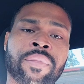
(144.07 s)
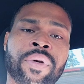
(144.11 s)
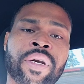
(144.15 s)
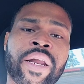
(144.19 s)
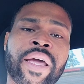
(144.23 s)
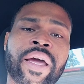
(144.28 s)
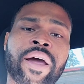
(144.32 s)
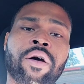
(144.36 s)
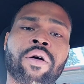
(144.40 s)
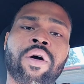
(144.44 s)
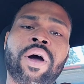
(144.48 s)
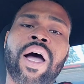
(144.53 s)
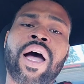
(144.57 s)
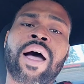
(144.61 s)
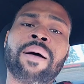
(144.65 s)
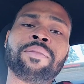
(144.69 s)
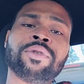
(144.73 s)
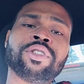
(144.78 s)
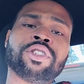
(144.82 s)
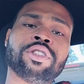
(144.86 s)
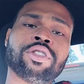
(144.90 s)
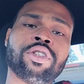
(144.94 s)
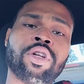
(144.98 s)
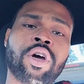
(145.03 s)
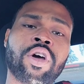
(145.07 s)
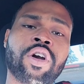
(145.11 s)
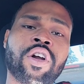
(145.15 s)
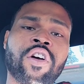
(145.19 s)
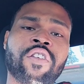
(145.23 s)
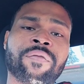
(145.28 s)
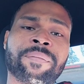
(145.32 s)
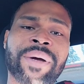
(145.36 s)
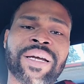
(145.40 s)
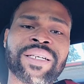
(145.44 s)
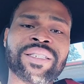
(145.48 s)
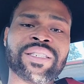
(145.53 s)
now, I'm going to start
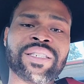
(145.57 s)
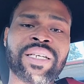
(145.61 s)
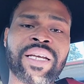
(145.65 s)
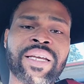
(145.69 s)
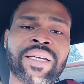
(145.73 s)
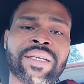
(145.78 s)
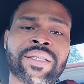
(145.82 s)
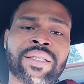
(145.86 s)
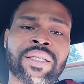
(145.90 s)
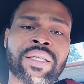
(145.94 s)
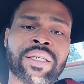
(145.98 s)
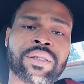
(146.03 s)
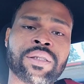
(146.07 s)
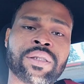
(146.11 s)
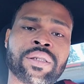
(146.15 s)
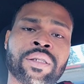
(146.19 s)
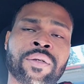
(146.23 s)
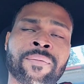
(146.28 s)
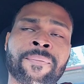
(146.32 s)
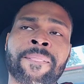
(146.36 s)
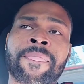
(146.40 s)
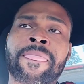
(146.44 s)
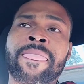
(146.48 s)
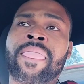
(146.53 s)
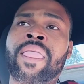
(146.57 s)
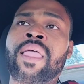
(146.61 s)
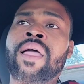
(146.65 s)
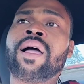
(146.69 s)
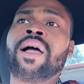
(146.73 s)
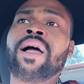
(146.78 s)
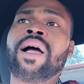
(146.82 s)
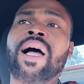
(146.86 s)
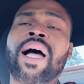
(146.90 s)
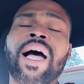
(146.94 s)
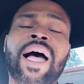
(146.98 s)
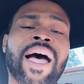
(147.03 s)
off by saying this.
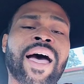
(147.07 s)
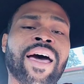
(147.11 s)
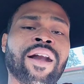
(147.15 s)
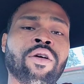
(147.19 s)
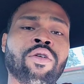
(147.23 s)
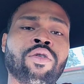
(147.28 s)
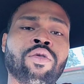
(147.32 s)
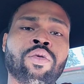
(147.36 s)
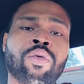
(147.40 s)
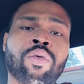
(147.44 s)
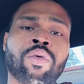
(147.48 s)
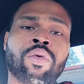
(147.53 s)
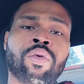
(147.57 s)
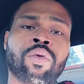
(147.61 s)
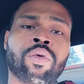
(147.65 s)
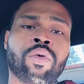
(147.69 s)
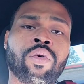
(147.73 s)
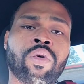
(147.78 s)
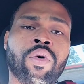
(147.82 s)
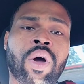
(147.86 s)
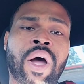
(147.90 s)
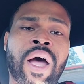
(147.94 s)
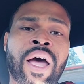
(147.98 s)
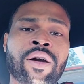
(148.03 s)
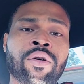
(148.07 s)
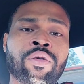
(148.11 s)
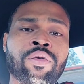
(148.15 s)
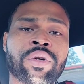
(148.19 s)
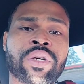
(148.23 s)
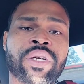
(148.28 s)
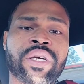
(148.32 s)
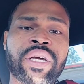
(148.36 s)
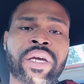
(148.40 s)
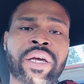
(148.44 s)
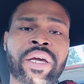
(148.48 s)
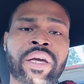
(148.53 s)
I don't I don't
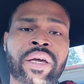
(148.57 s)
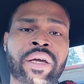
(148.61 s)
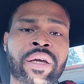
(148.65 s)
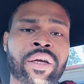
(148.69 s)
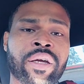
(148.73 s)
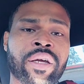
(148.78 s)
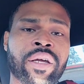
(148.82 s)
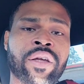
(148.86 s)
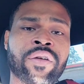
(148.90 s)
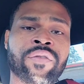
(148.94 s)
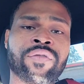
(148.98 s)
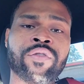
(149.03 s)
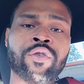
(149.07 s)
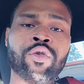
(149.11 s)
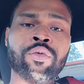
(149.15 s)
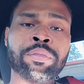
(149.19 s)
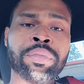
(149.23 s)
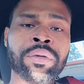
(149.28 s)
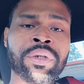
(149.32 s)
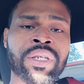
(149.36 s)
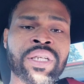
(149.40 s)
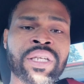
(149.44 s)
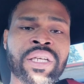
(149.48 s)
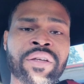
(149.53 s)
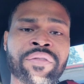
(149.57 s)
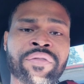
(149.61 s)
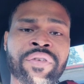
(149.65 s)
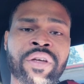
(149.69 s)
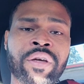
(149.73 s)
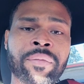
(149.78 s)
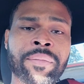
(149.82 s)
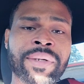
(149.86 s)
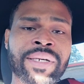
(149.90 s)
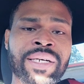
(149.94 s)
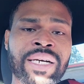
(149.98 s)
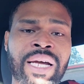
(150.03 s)
care if you believe
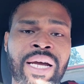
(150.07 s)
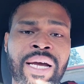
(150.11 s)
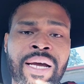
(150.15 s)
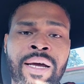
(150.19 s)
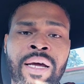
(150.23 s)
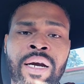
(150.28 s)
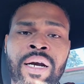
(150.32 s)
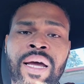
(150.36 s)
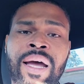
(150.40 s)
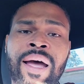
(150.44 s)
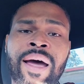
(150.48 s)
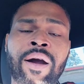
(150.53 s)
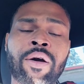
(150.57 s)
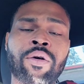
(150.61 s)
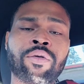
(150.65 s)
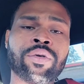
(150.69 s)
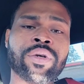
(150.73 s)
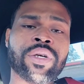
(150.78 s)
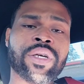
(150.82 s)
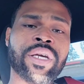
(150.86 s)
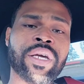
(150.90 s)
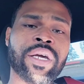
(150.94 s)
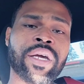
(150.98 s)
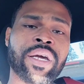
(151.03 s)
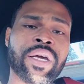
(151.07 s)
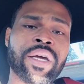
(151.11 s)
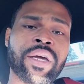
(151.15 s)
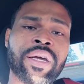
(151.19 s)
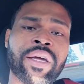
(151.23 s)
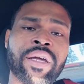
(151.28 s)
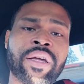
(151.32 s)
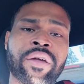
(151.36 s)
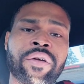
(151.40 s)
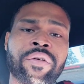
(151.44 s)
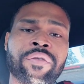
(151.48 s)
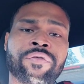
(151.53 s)
him or not. I don't care
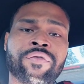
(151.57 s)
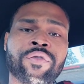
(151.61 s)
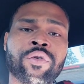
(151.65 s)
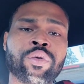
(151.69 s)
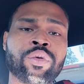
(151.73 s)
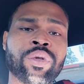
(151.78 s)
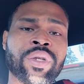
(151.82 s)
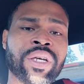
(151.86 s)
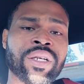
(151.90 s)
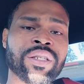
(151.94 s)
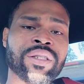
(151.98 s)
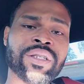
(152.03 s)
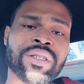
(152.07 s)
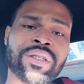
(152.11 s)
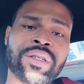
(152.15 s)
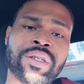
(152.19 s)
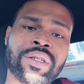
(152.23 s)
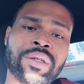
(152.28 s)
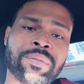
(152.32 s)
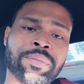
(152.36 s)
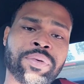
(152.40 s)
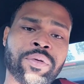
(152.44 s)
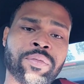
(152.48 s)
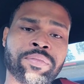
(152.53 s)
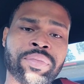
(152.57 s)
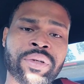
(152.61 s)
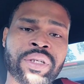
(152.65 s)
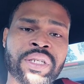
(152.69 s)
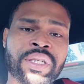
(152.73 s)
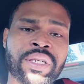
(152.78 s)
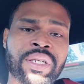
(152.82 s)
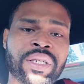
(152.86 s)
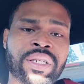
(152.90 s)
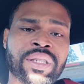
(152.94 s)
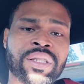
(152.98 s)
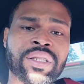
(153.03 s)
if you think this is a
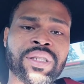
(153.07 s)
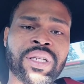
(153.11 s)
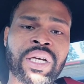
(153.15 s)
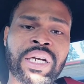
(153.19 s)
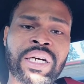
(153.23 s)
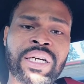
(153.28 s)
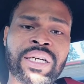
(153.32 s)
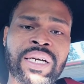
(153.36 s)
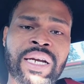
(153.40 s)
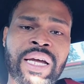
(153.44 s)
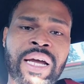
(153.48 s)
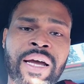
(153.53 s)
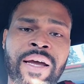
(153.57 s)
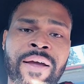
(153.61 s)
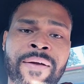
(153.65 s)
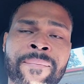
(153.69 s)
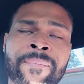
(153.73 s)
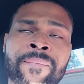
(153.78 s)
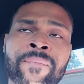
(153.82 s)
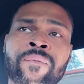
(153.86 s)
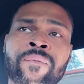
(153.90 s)
publicity stunt or not.